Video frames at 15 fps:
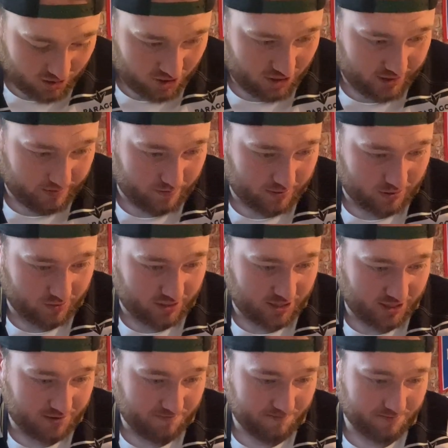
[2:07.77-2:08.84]
Shame about
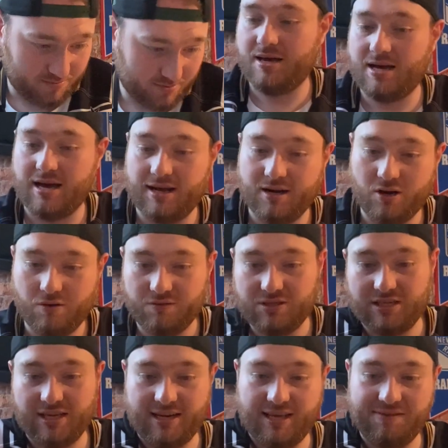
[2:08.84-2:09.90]
him. And
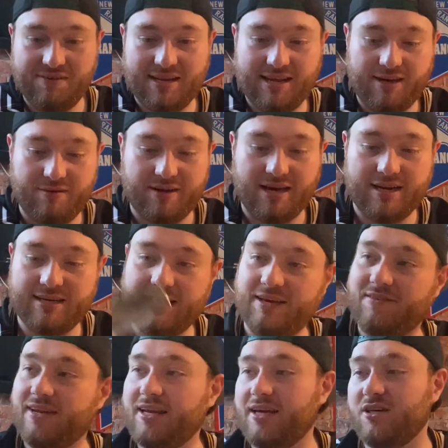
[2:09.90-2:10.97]
obviously a DVD. We get
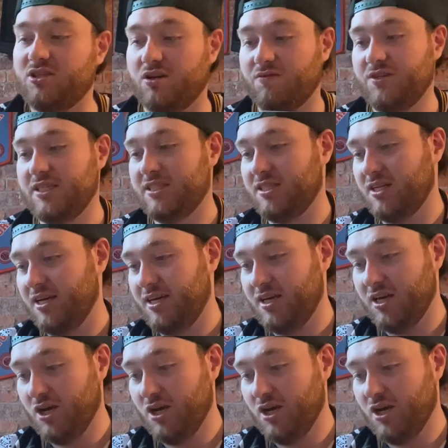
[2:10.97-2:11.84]
DVDs, obviously.